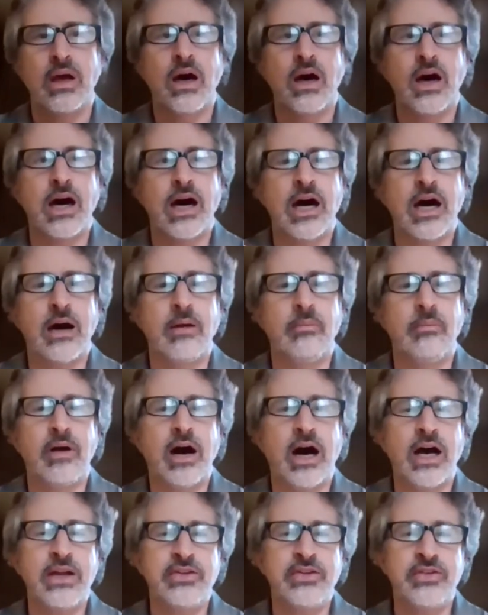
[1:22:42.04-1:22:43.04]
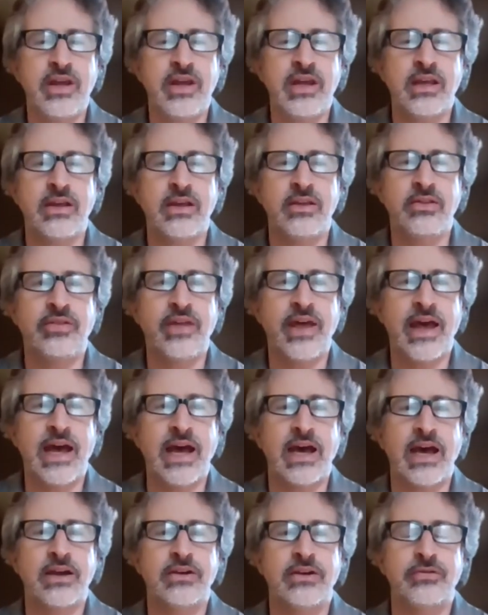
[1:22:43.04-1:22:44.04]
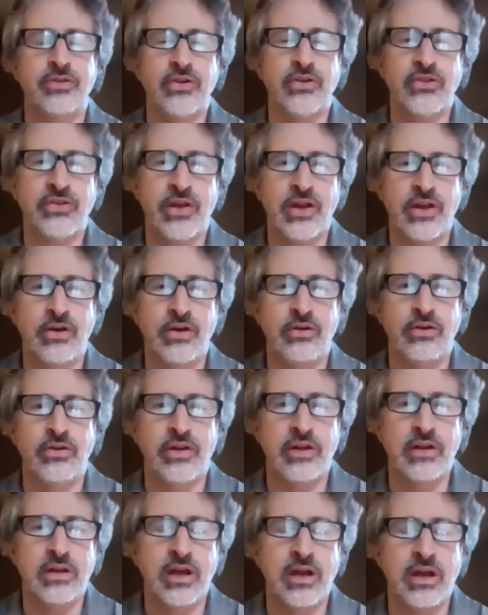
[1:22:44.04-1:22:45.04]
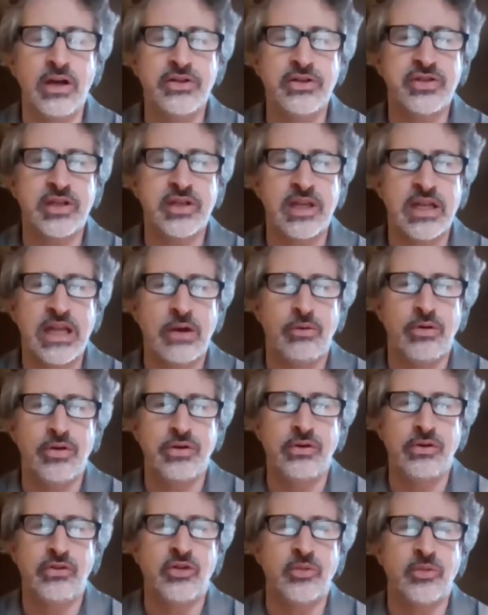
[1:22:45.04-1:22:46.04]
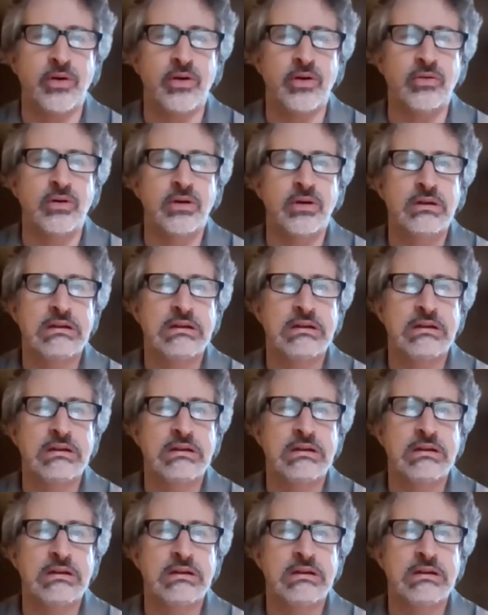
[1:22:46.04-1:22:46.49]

I take it that for Sellars, logically irreducible